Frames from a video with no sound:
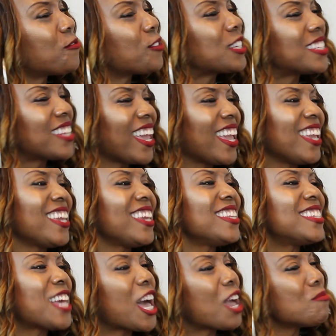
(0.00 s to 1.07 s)
for taking
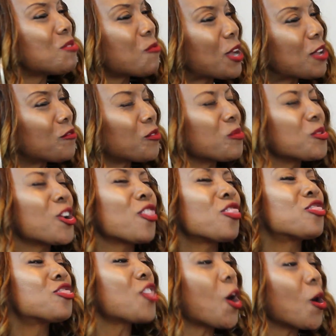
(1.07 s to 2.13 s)
time away from your
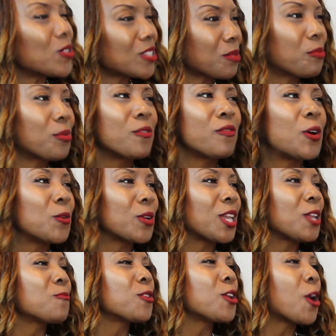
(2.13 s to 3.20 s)

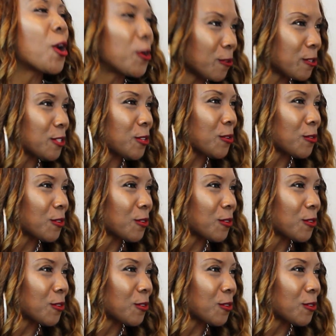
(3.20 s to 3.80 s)
thought-provoking rehearsal.